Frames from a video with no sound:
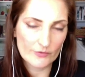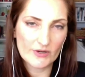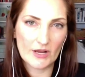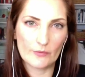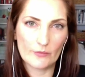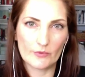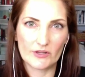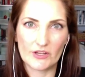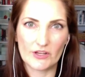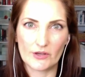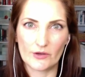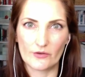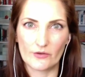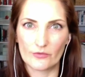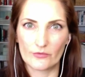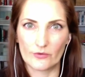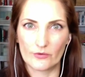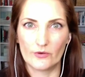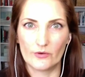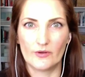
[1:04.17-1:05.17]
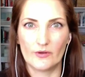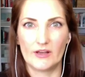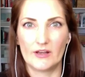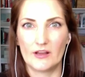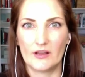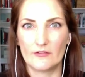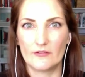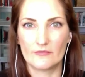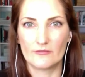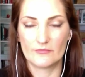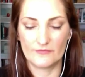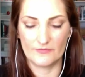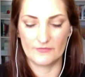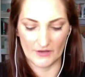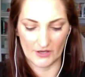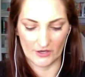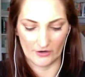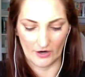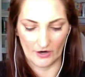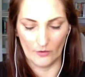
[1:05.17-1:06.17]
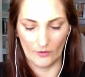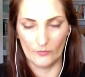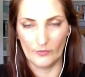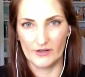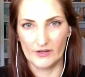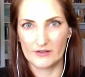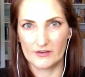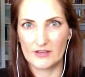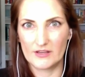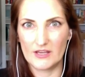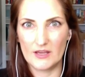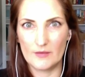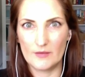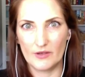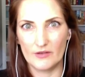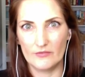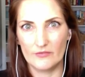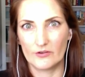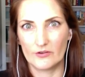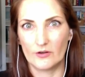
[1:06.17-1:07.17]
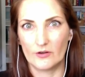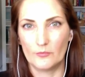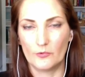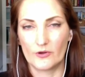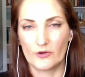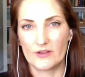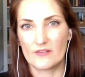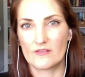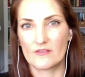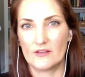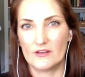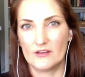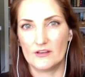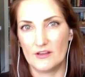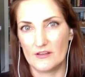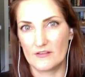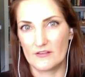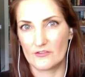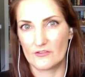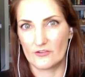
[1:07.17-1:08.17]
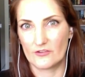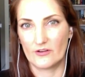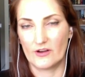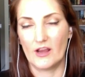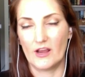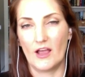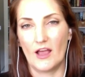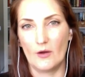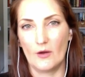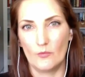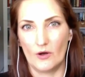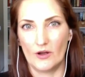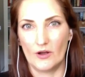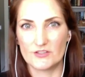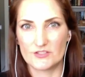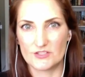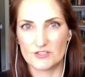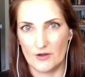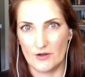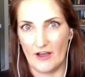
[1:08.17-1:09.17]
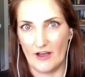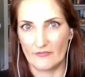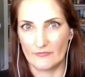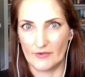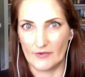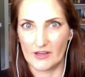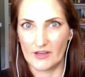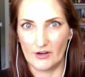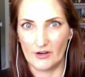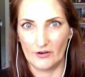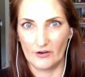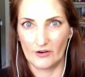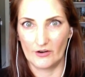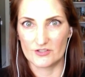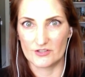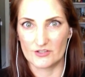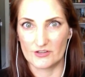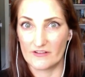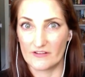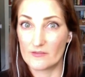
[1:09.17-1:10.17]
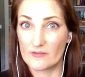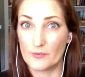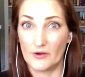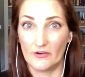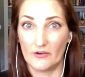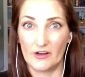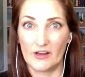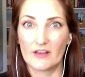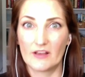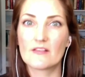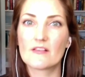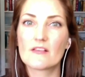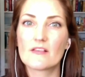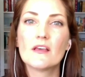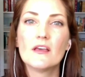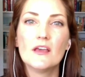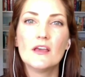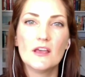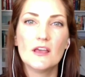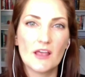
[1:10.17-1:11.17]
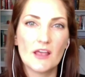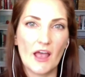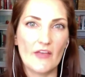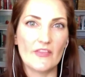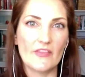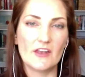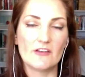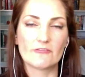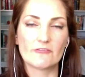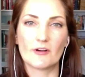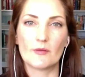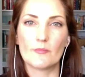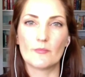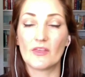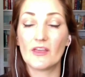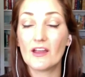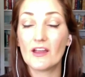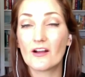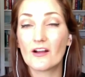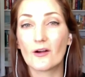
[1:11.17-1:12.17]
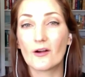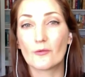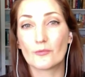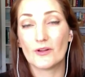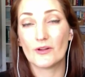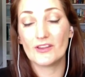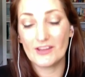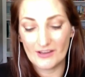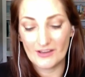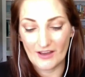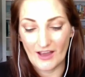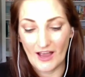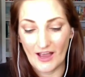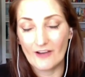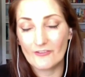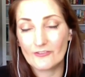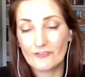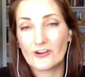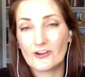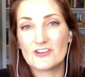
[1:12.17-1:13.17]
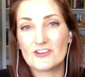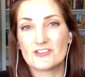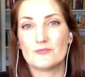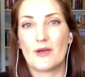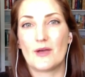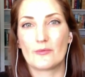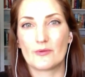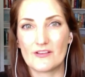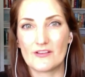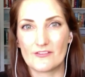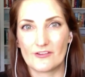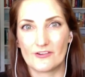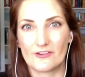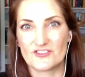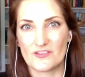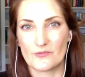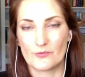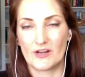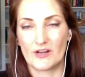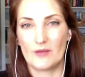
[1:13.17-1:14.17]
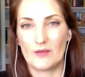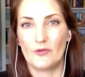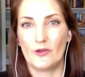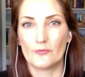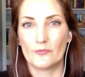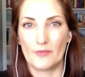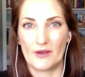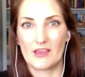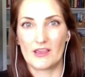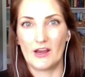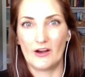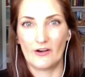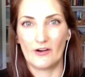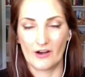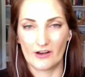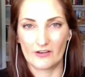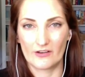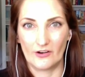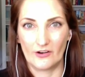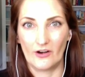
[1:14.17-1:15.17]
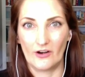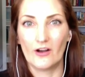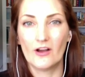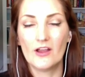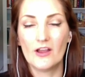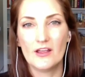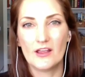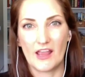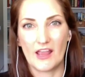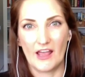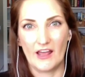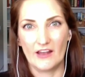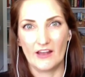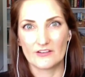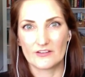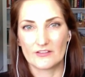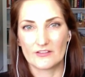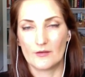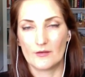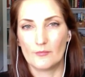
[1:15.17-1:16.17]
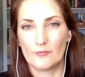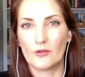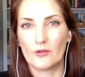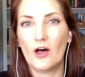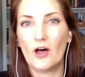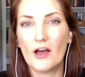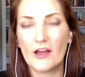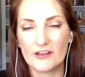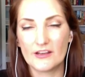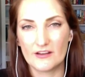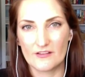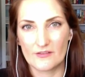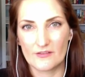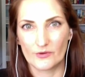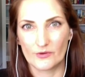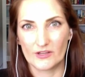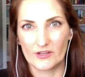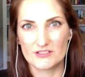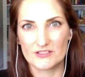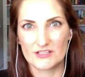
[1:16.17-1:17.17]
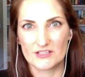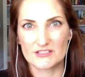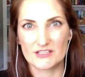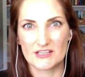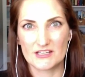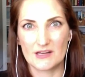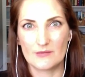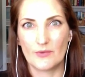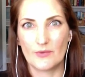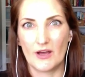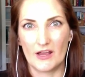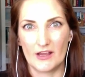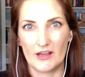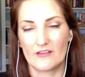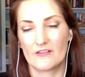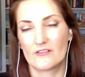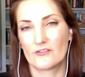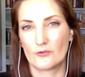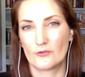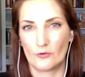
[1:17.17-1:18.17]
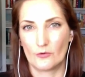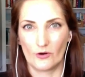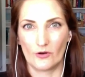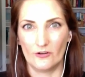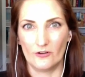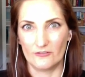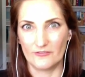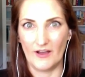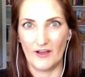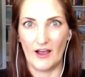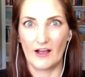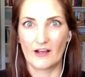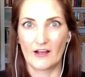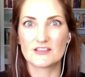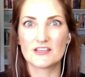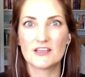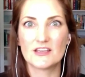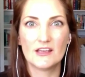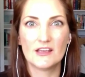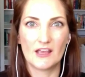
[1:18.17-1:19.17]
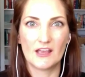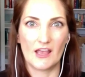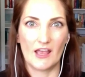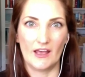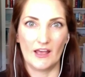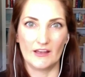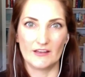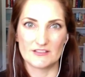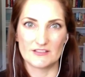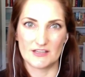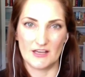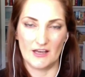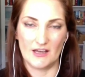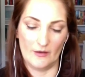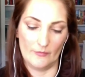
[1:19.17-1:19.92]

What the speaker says: when I really go through and I figure out what key pivotal points in history I want to have my character experience. And then from there, really after I do my research is when I build my character, and the plot is really dictated by historical fact and